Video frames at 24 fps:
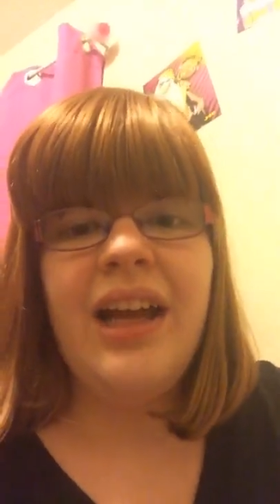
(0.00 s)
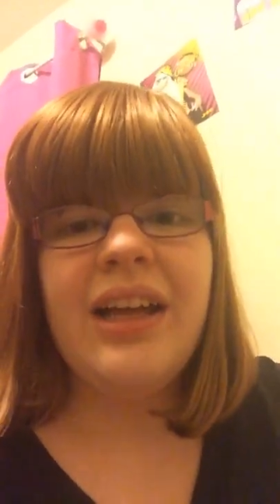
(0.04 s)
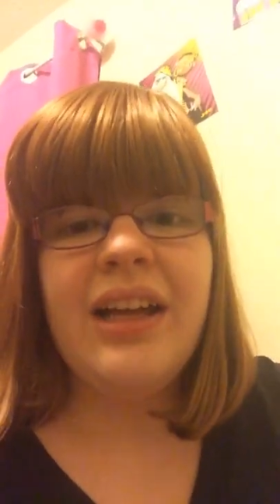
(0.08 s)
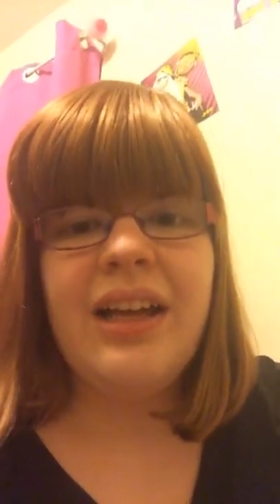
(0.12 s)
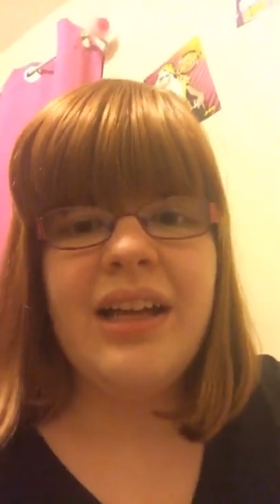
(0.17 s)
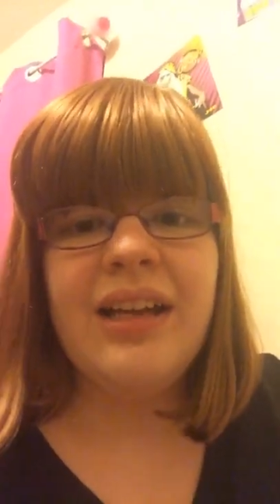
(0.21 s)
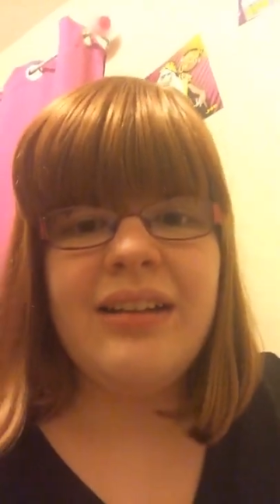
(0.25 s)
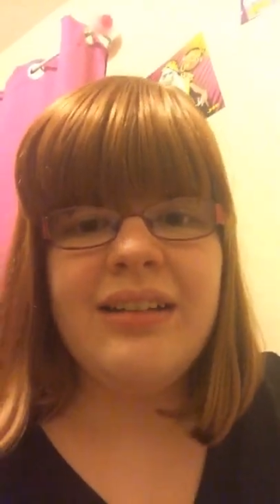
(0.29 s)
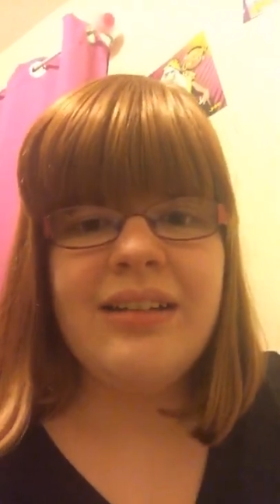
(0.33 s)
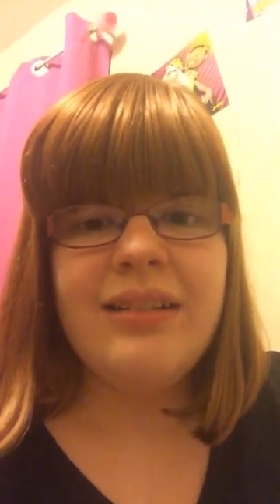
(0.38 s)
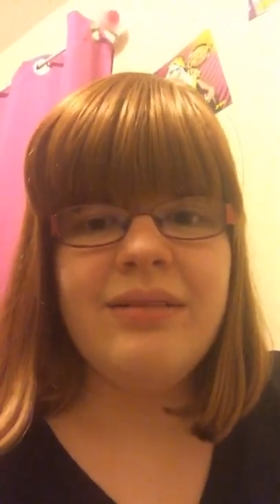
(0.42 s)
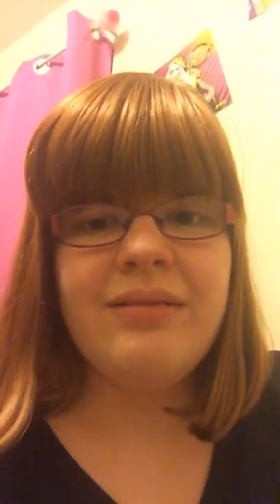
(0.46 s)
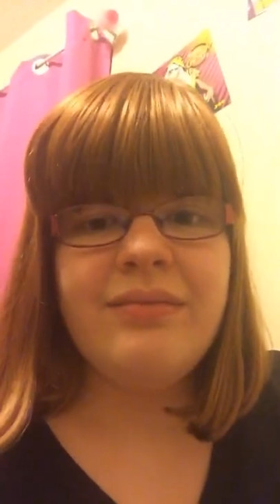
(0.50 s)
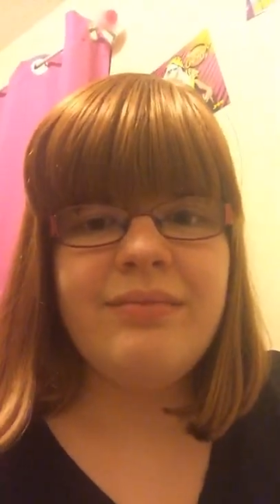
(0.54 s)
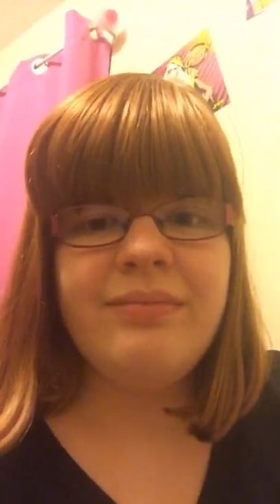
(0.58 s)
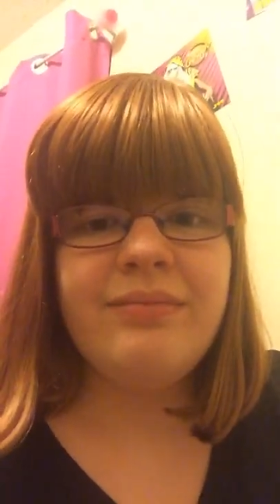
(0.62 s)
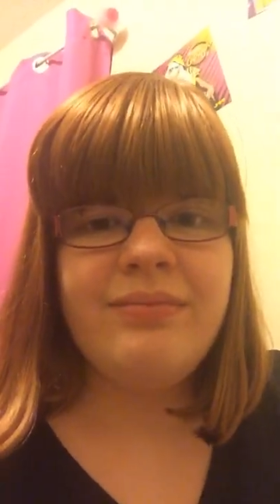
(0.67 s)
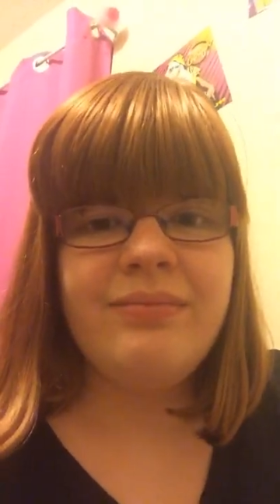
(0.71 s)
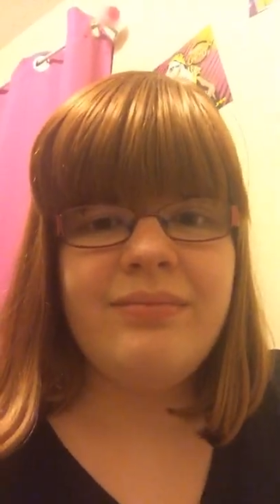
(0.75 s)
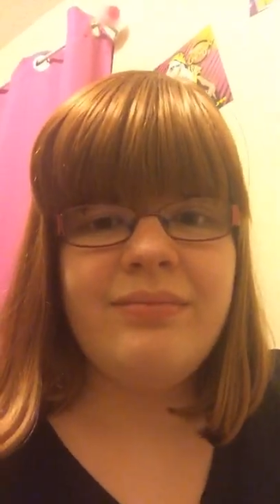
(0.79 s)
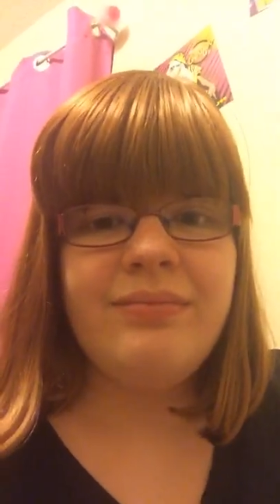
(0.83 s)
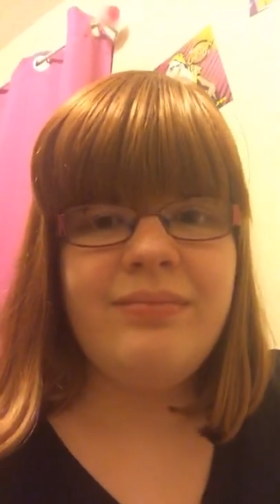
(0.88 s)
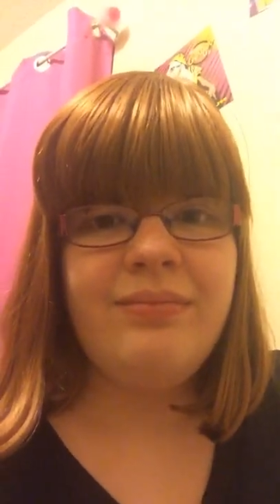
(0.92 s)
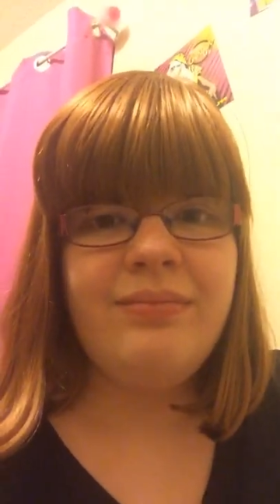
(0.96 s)

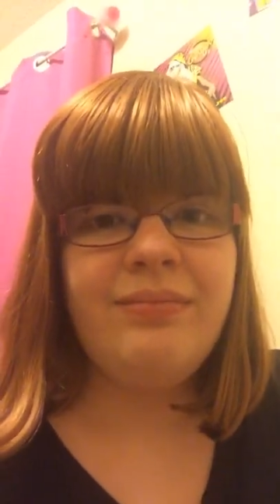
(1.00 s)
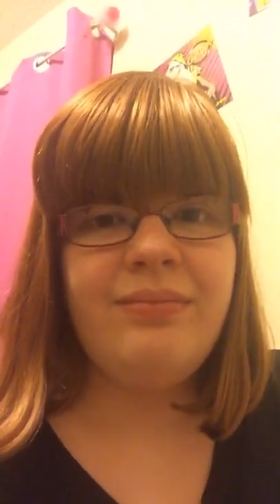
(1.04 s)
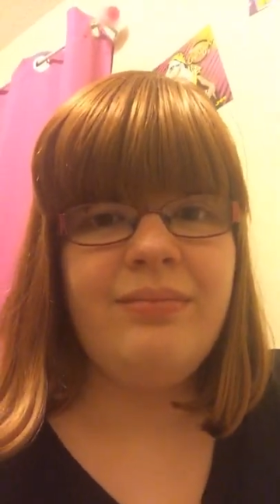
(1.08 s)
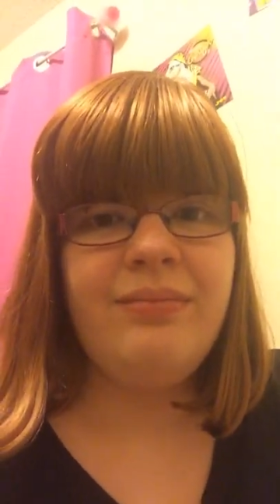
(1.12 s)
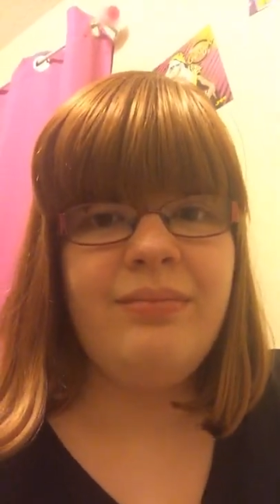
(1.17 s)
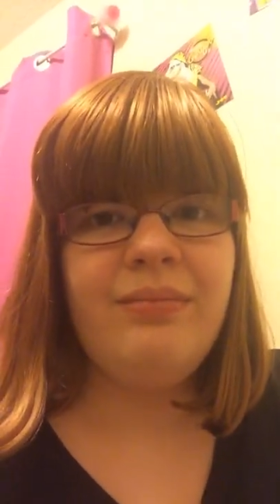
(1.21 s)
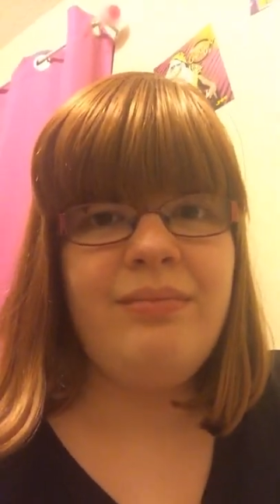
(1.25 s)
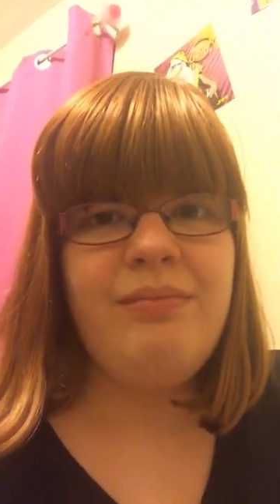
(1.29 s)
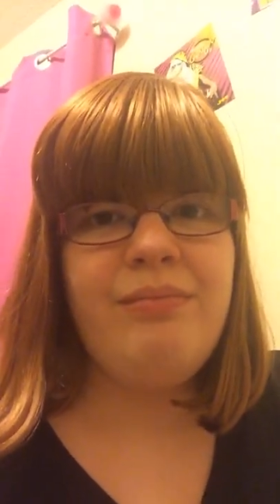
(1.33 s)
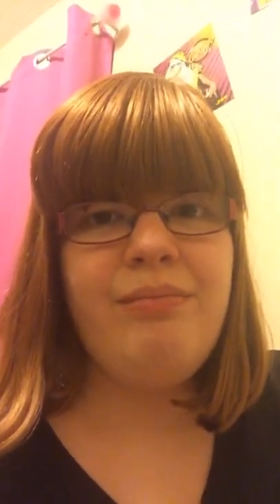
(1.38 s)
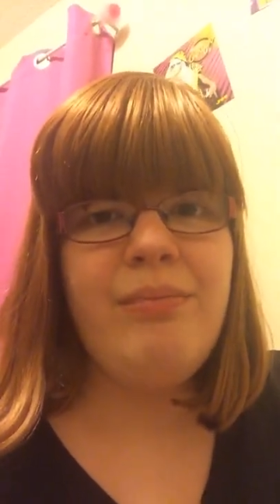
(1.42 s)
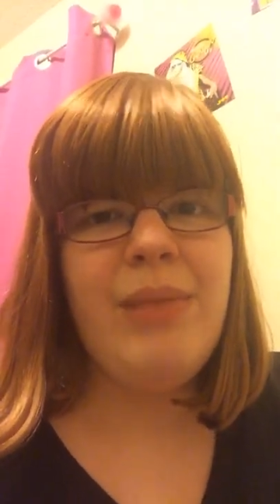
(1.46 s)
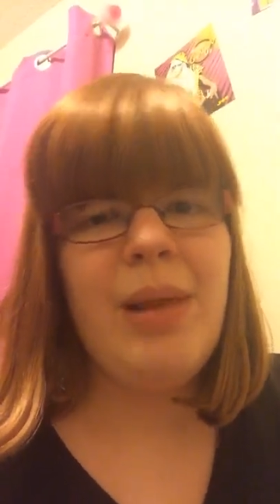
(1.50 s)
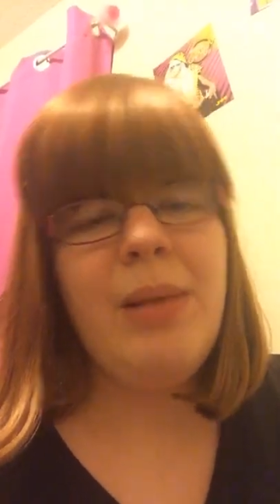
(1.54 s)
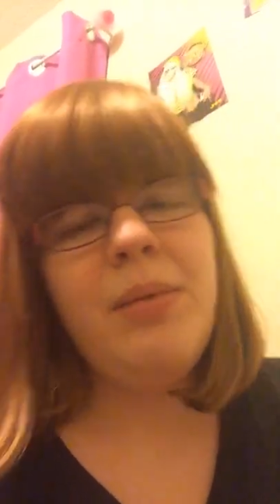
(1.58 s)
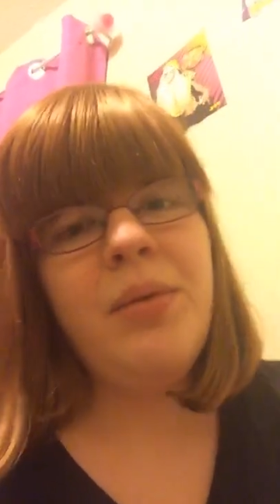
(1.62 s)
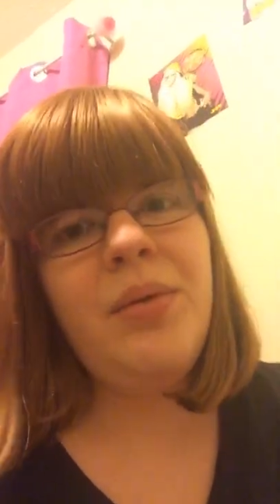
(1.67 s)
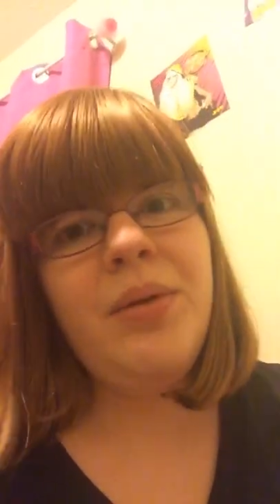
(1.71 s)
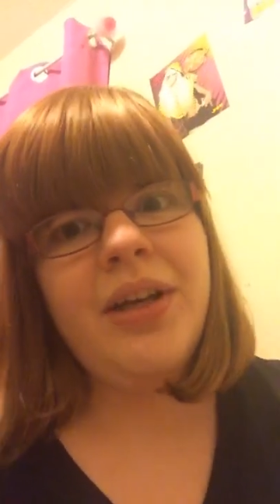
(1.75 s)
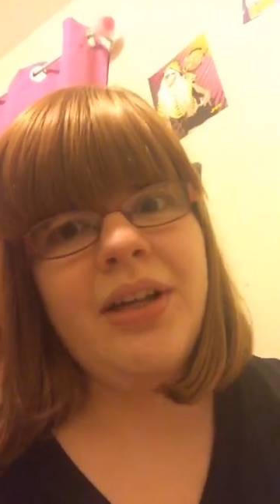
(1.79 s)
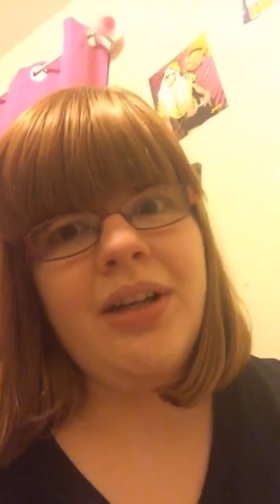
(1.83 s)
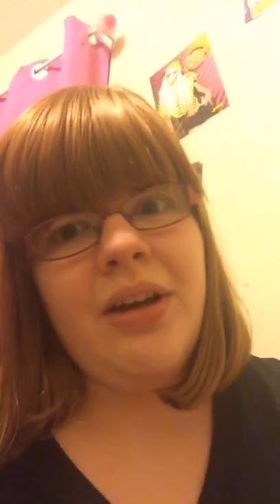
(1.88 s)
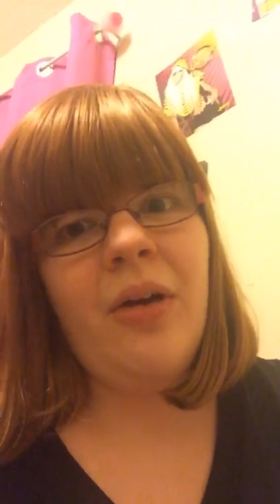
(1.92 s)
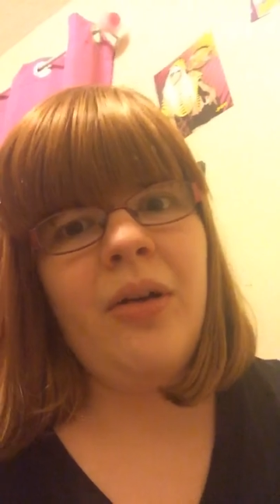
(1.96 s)
Um, maybe
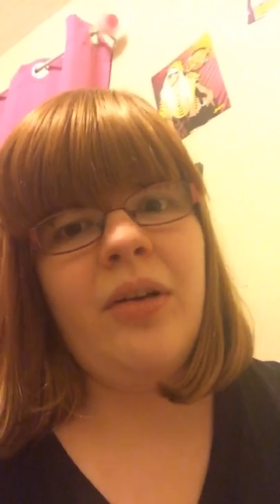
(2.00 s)
when